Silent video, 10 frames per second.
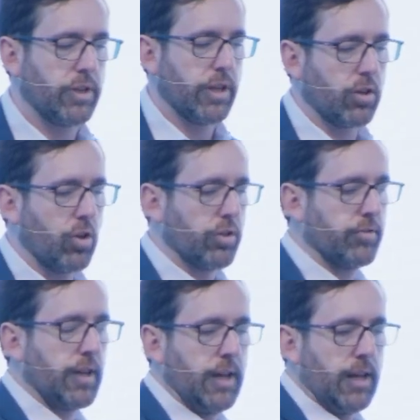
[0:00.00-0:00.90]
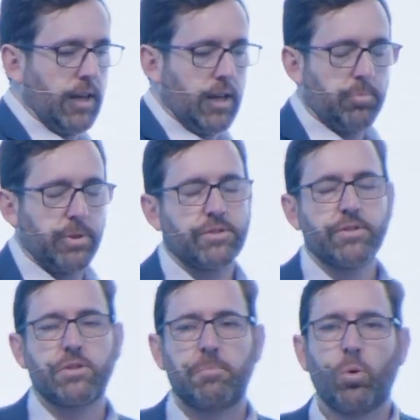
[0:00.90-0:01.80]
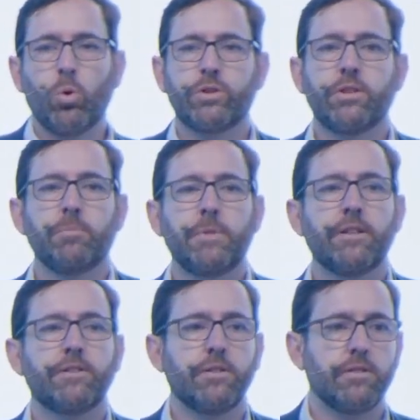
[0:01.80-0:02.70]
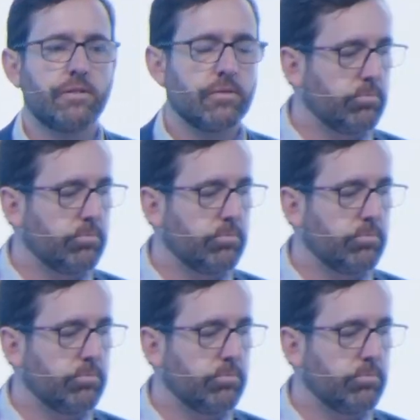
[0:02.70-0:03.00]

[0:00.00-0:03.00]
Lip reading: a lot of business support and amenities.